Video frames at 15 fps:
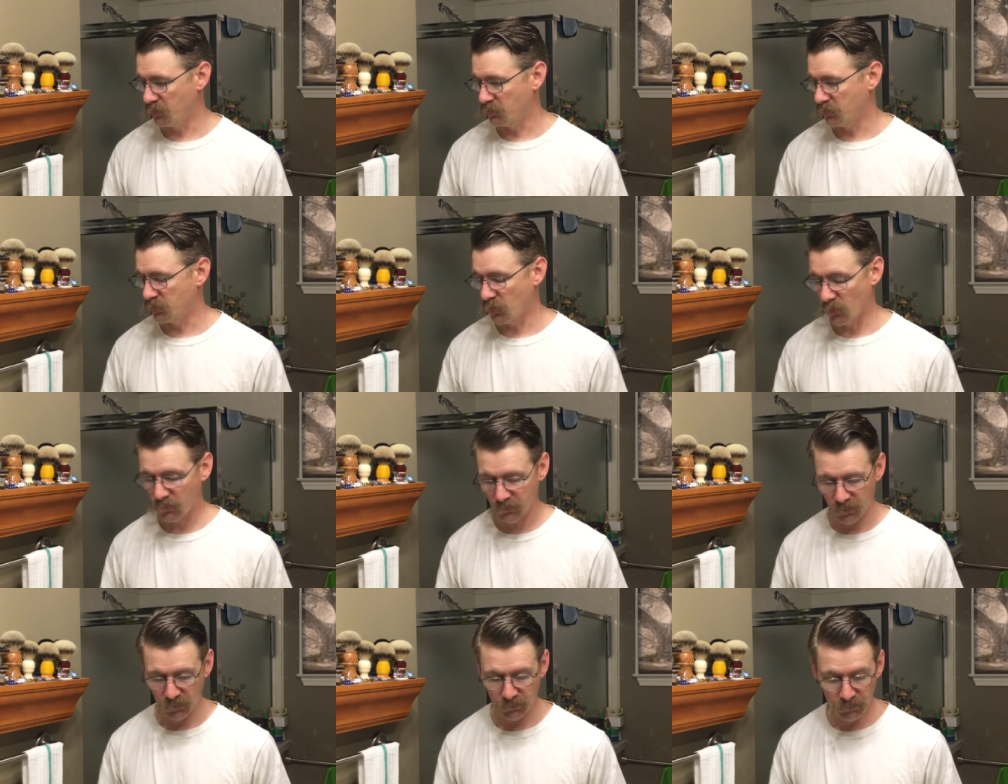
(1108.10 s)

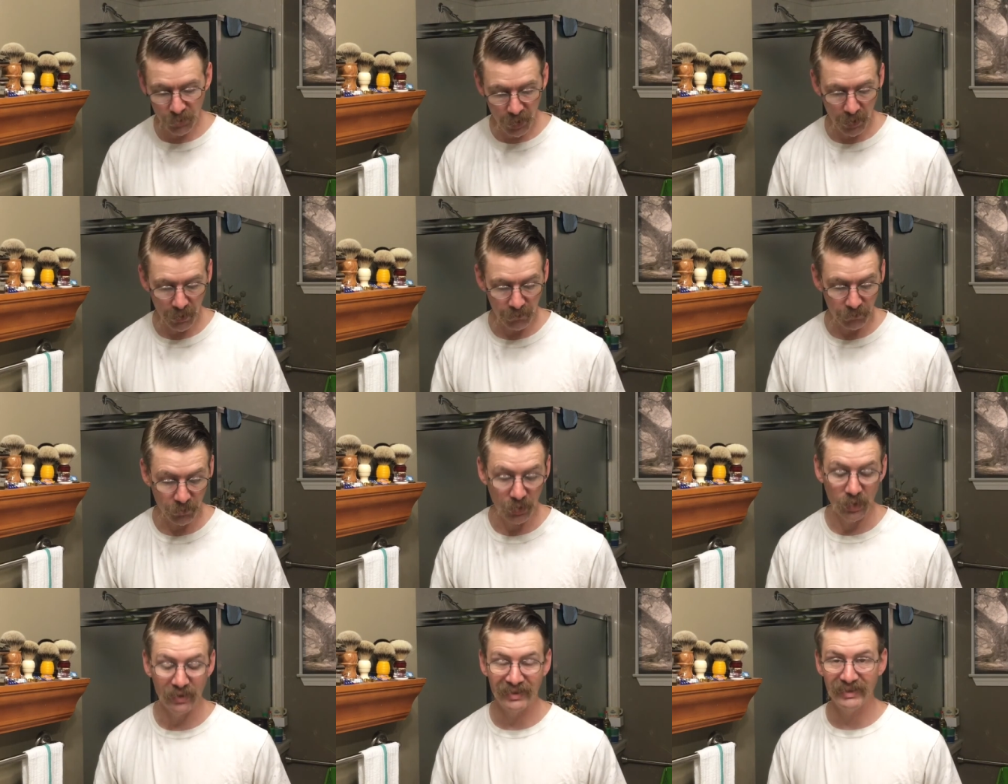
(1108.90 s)
soaps. But for
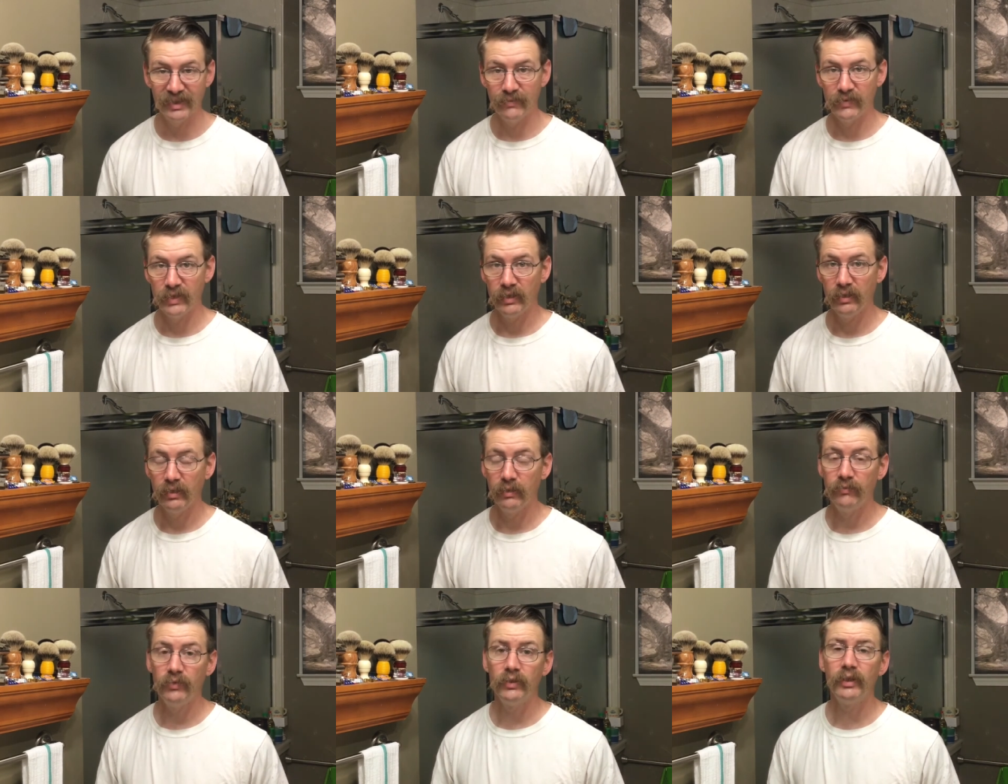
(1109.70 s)
longevity,
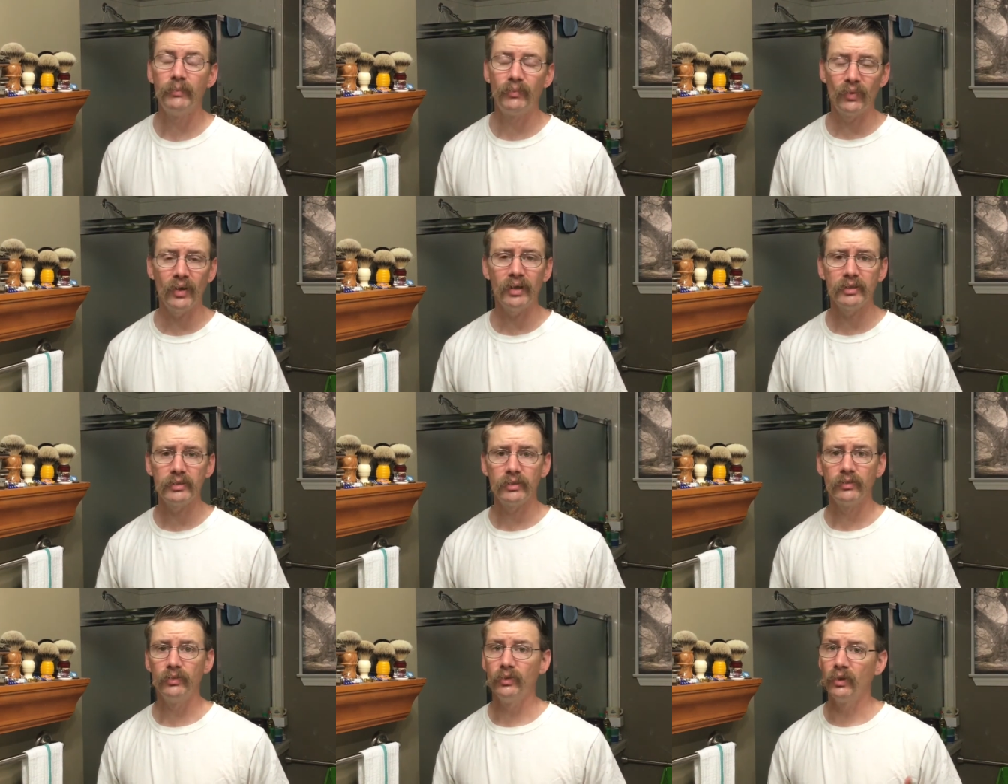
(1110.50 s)
if you get
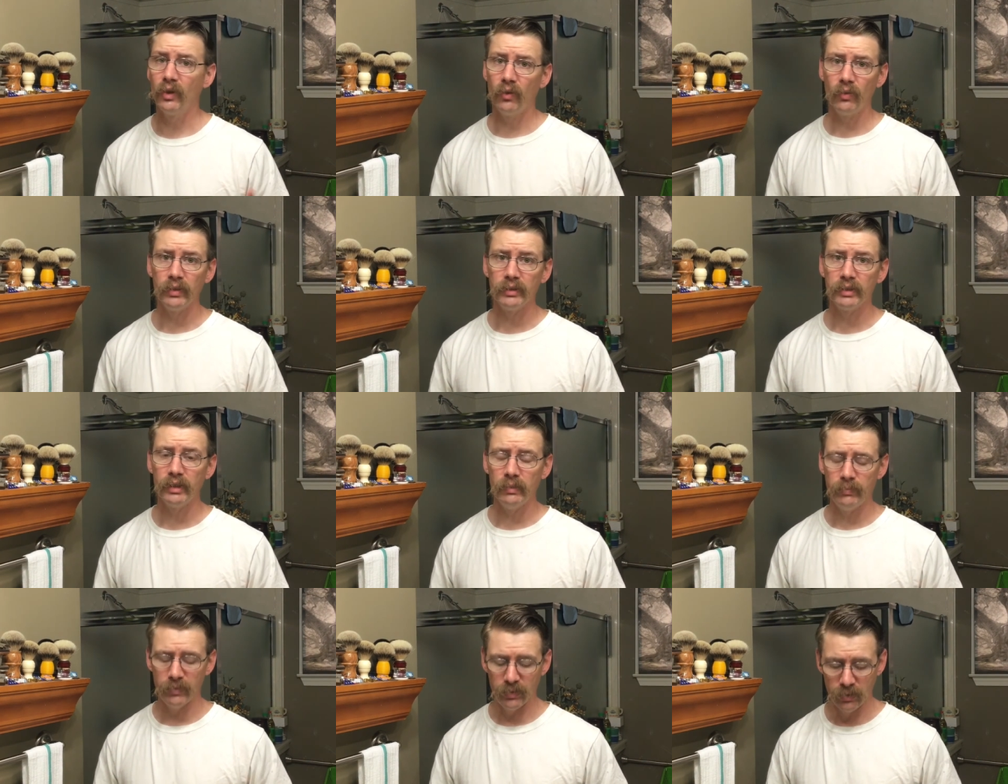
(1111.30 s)
Proraso, you'll always
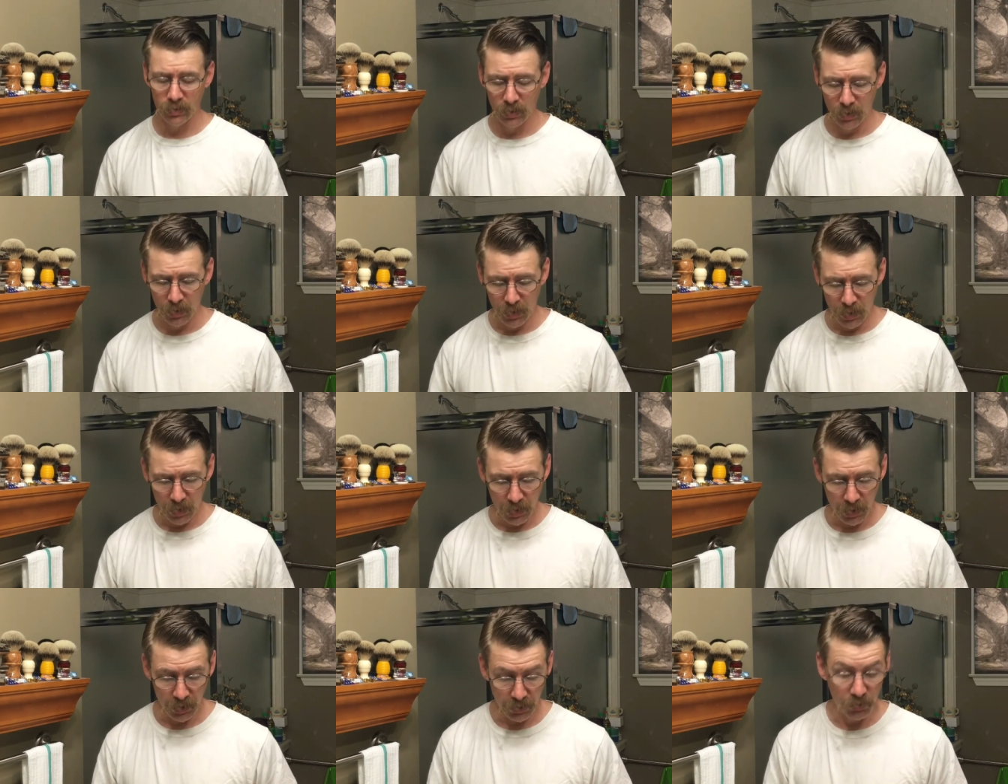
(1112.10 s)
keep it,
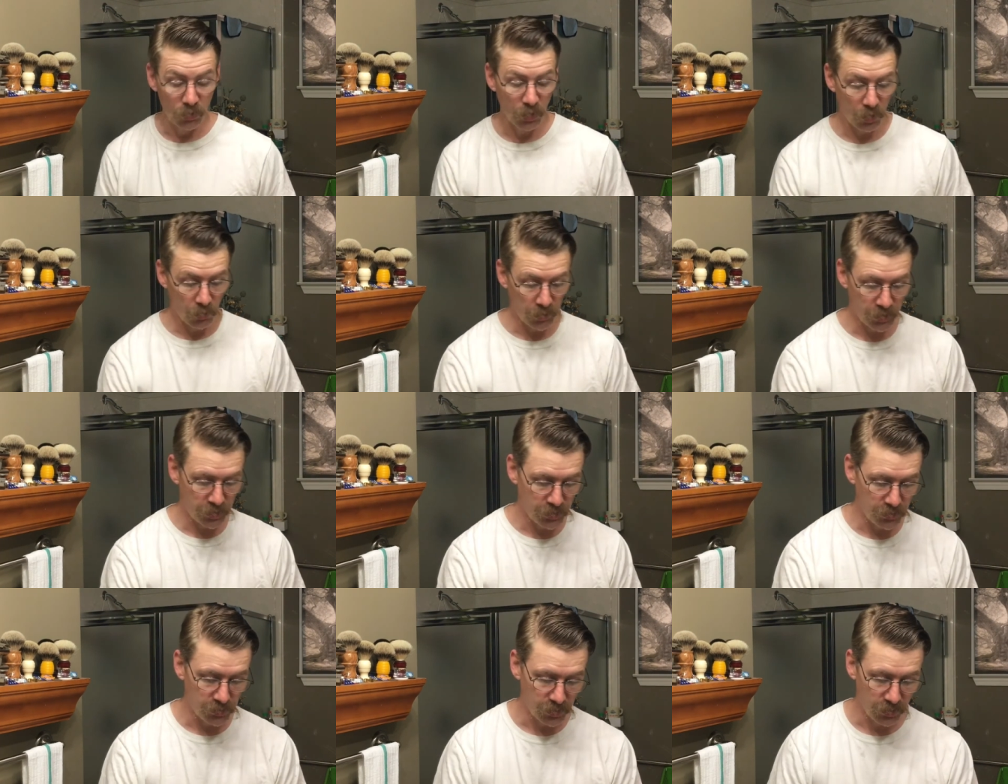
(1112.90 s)
and you'll always
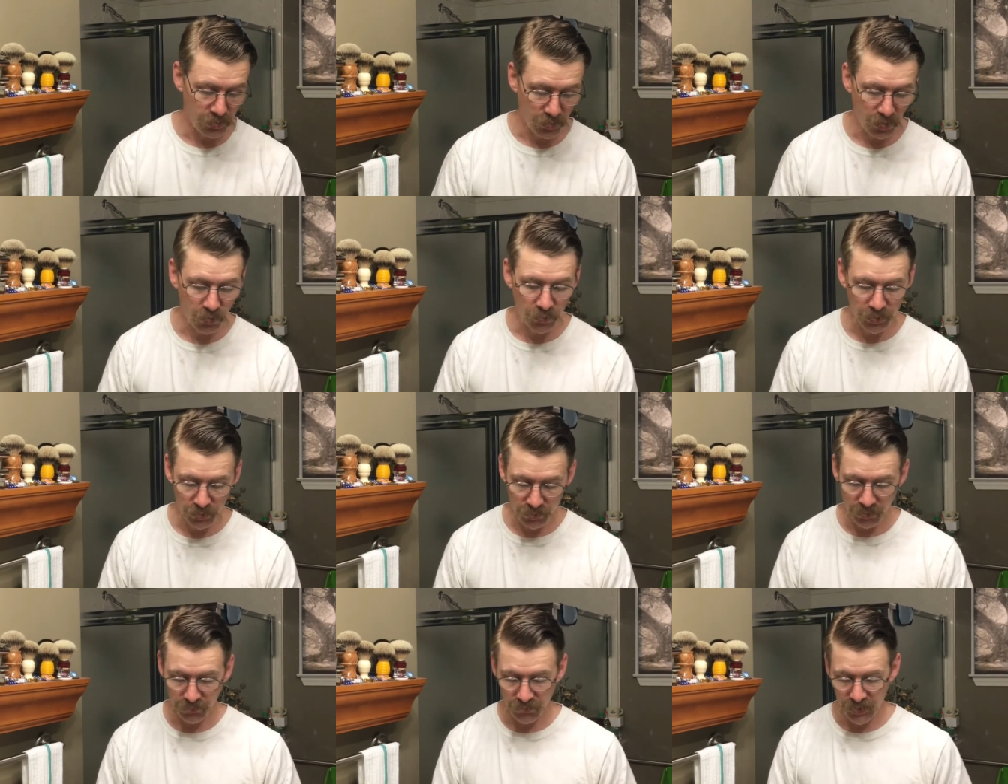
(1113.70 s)
use it. You'll always
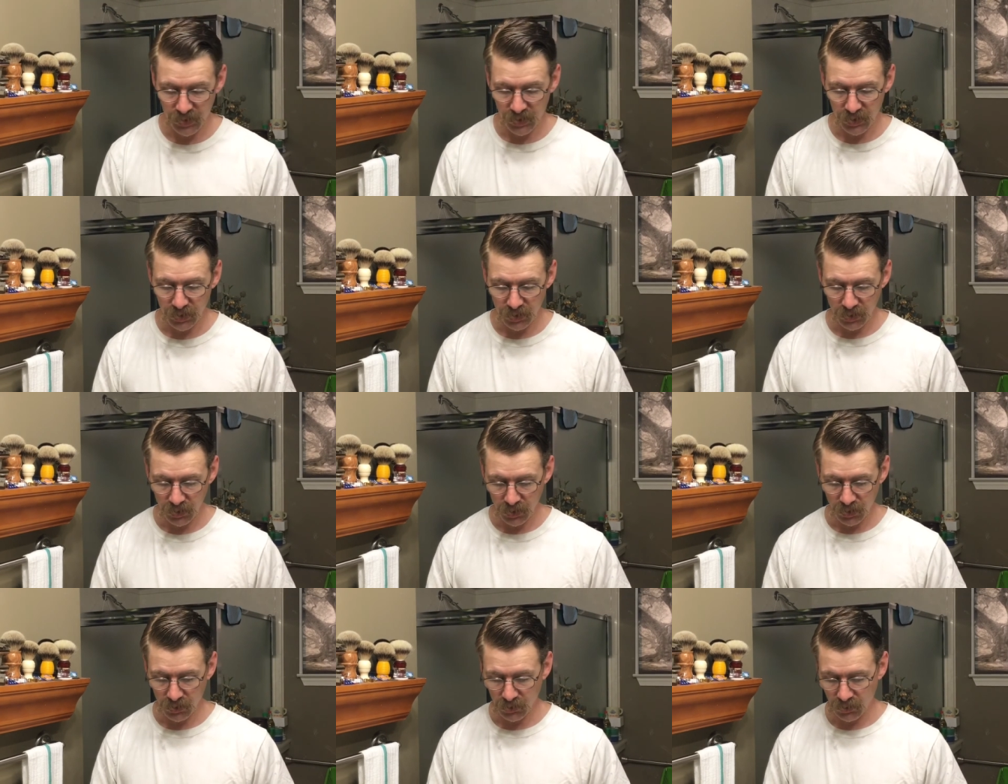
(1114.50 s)
revisit it.
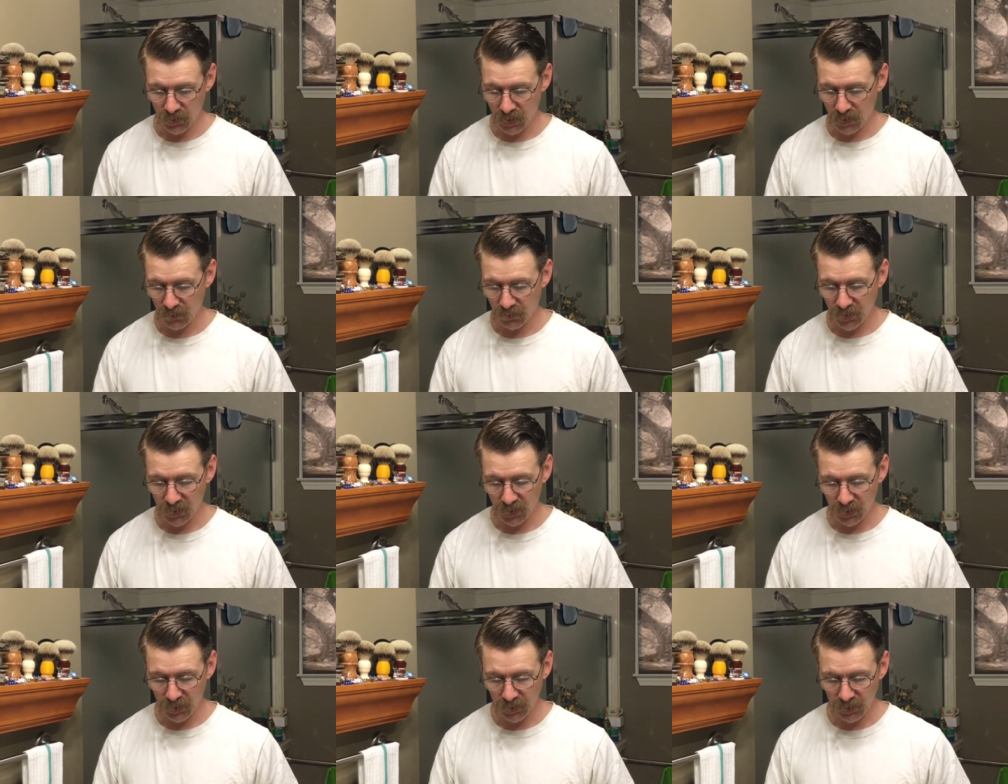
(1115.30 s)
I
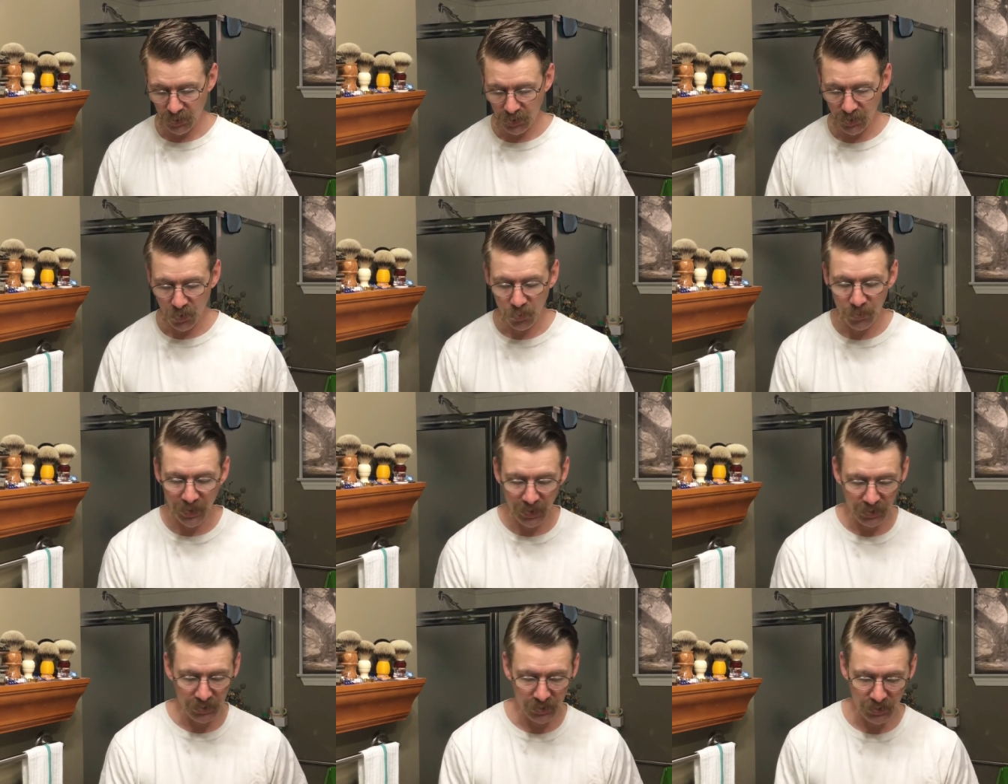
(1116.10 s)
rarely go
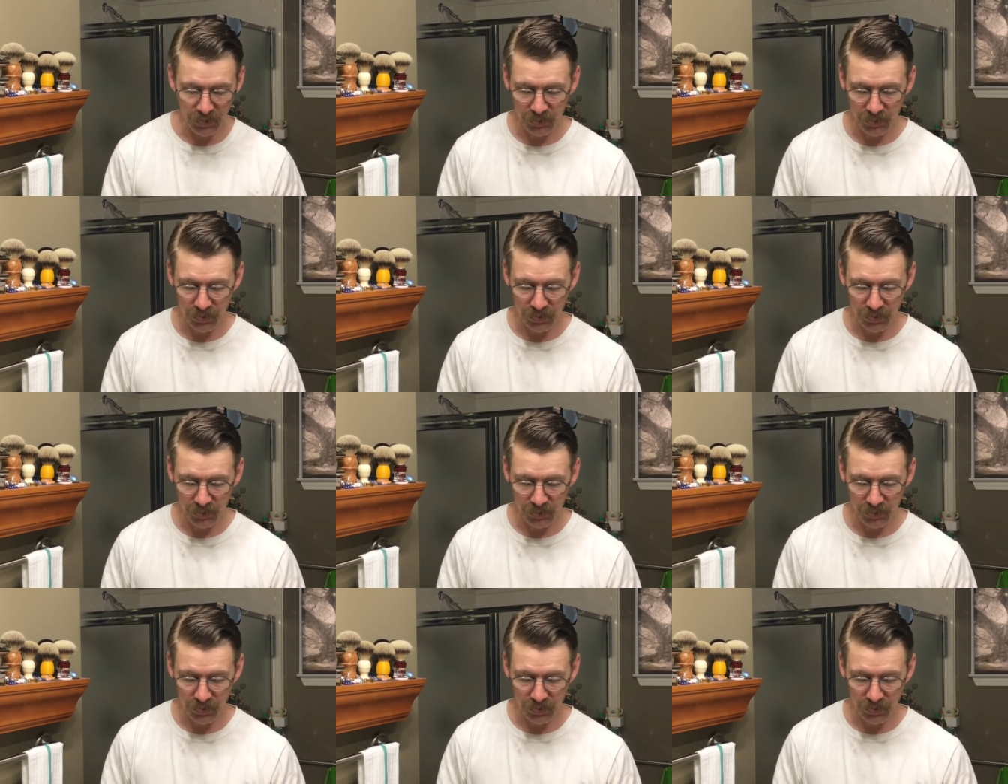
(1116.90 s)
back to